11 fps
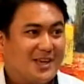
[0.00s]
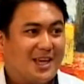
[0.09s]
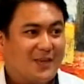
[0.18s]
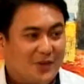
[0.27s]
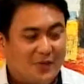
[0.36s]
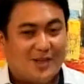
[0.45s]

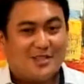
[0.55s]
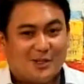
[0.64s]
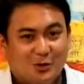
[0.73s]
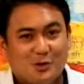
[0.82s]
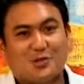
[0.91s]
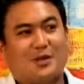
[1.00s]
if you have
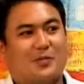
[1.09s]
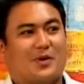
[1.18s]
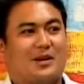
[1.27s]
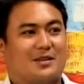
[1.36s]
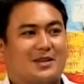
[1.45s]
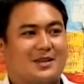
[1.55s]
institutional
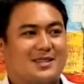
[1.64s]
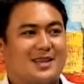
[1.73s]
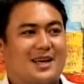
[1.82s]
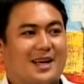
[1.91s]
partners,